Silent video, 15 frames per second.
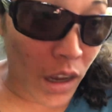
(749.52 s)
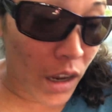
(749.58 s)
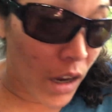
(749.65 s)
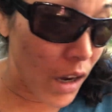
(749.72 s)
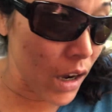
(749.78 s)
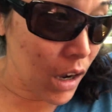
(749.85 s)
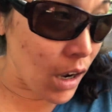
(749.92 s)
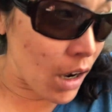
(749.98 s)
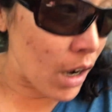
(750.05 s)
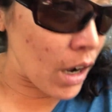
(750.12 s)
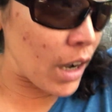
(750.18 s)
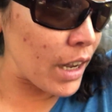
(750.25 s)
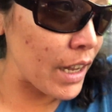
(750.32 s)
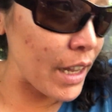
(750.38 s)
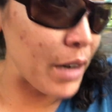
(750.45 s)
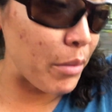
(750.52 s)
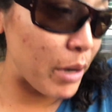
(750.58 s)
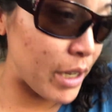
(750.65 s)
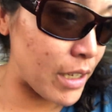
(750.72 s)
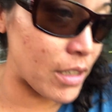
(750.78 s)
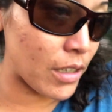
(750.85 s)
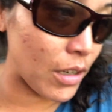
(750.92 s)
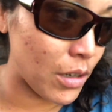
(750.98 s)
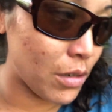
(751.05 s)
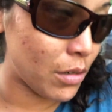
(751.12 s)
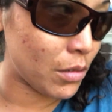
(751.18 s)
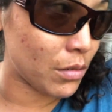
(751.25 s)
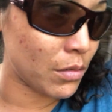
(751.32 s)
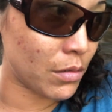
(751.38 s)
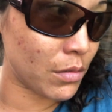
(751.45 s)
Oh. anyway,
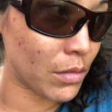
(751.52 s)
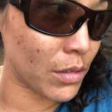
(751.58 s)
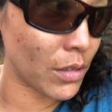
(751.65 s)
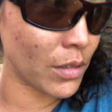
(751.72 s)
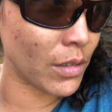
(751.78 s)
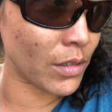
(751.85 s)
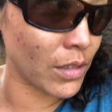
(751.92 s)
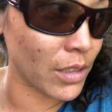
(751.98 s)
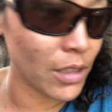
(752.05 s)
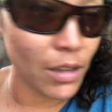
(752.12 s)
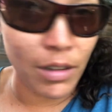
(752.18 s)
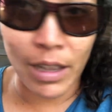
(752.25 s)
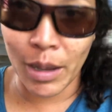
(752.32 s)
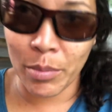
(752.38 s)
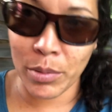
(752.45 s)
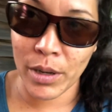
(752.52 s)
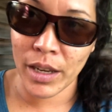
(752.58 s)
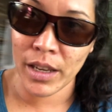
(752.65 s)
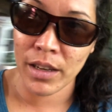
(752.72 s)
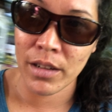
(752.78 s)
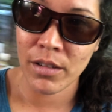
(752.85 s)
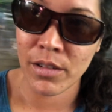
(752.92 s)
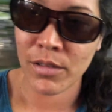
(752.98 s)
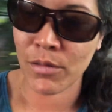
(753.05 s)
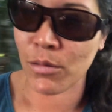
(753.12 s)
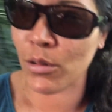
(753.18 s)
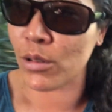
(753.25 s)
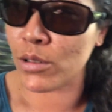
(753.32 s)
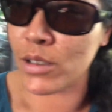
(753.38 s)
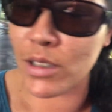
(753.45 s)
so it's all happening.
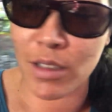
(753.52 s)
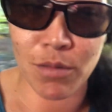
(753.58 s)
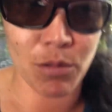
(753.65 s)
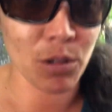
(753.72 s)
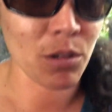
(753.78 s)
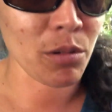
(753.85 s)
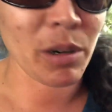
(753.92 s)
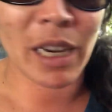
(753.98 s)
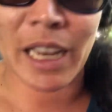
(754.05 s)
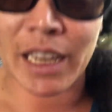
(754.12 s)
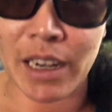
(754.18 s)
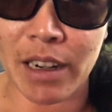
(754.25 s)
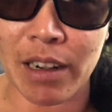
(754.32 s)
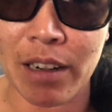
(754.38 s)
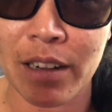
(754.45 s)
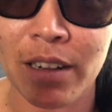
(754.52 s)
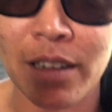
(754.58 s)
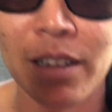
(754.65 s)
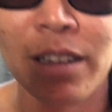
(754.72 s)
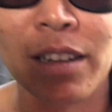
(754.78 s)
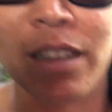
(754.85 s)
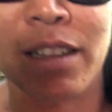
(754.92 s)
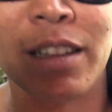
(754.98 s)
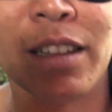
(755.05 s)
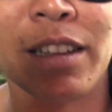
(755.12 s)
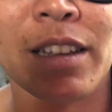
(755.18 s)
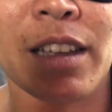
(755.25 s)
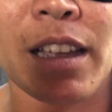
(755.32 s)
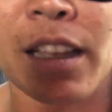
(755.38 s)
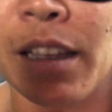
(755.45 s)
We're, we're doing it.
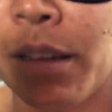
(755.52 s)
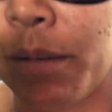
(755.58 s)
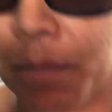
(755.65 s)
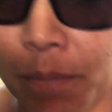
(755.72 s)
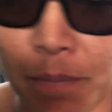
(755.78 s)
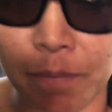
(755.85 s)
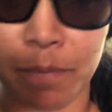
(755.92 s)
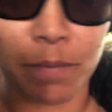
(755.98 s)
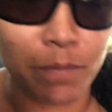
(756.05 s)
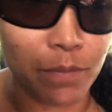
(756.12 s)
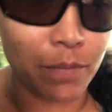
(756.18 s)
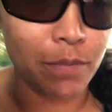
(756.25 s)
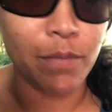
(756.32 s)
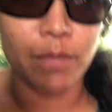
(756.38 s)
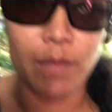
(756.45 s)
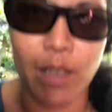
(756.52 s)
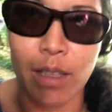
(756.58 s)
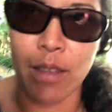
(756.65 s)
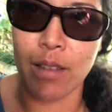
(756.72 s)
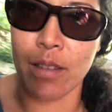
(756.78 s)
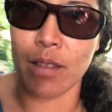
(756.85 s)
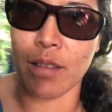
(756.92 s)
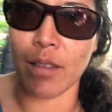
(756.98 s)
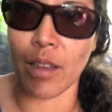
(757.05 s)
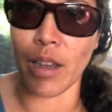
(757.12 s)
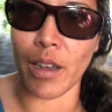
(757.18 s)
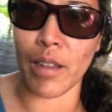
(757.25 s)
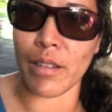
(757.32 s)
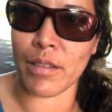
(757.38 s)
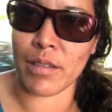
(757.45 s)
Um, that's,
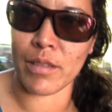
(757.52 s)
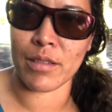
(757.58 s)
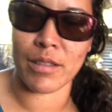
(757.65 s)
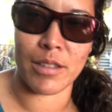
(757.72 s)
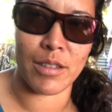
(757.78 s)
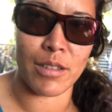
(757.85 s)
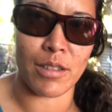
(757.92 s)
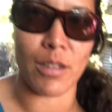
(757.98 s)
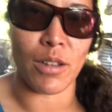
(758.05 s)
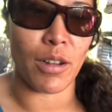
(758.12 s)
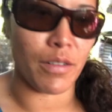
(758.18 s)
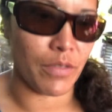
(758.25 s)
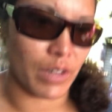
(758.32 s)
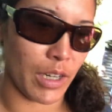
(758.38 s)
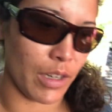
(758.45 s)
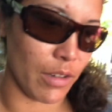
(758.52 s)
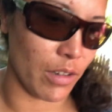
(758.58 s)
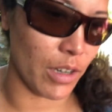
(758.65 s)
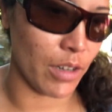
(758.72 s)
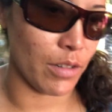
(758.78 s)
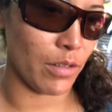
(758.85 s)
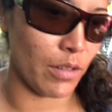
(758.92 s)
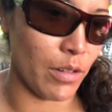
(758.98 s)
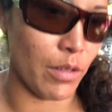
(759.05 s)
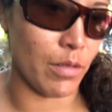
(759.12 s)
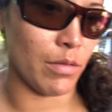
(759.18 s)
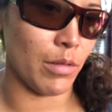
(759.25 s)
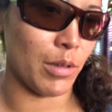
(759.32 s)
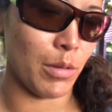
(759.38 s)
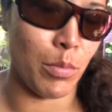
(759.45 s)
yeah, this is a long video. I don't know
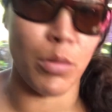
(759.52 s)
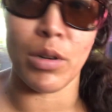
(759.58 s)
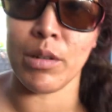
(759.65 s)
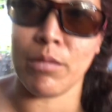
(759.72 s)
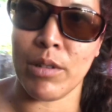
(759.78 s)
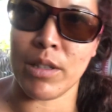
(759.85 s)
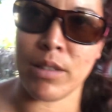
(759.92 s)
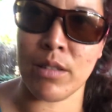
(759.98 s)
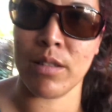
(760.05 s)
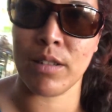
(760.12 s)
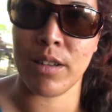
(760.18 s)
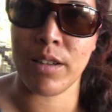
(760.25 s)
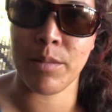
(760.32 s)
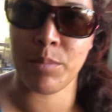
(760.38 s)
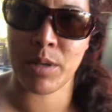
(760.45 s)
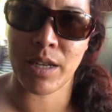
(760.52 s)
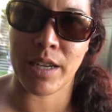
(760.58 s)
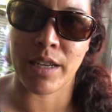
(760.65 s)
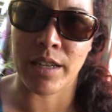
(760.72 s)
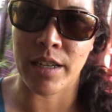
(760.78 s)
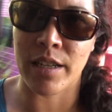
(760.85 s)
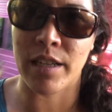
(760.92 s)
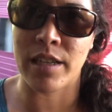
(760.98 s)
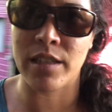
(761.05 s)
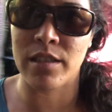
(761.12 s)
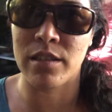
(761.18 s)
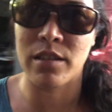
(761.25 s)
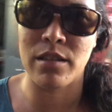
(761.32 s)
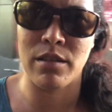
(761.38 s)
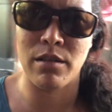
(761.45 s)
what the point was updating, I guess.